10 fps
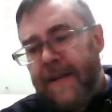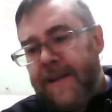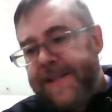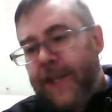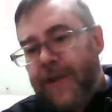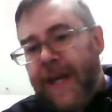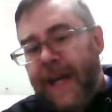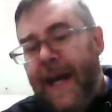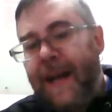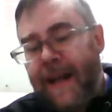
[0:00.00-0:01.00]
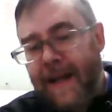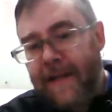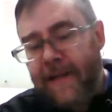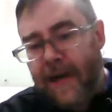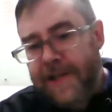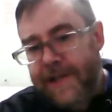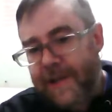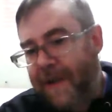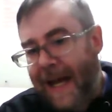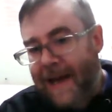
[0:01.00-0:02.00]
the CUDNN in it, not just the
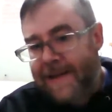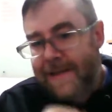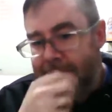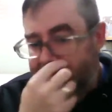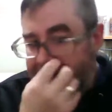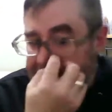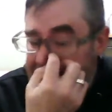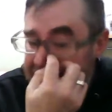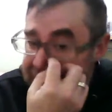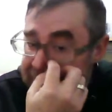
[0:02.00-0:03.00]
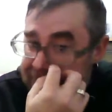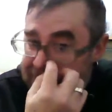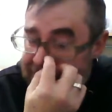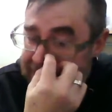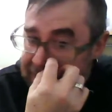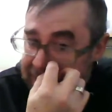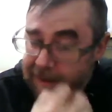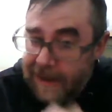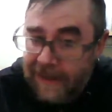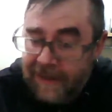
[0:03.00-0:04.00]
BLAST. Like they use the
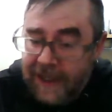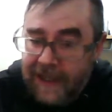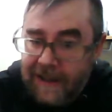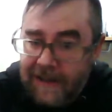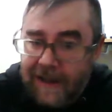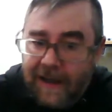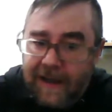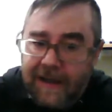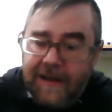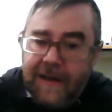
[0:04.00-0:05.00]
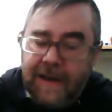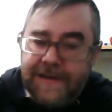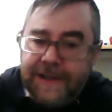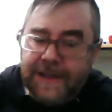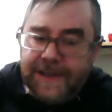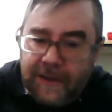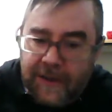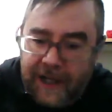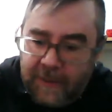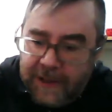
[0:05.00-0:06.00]
NVIDIA
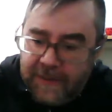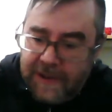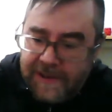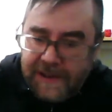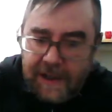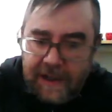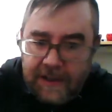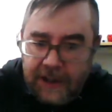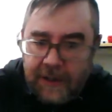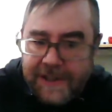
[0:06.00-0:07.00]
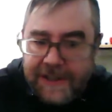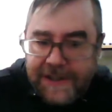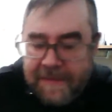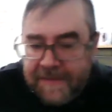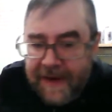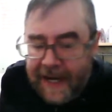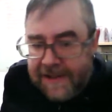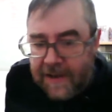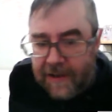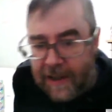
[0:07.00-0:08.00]
accelerated, which was 6 times
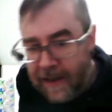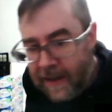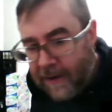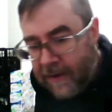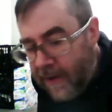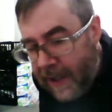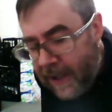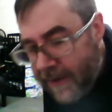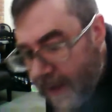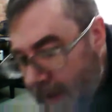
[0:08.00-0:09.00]
faster than anything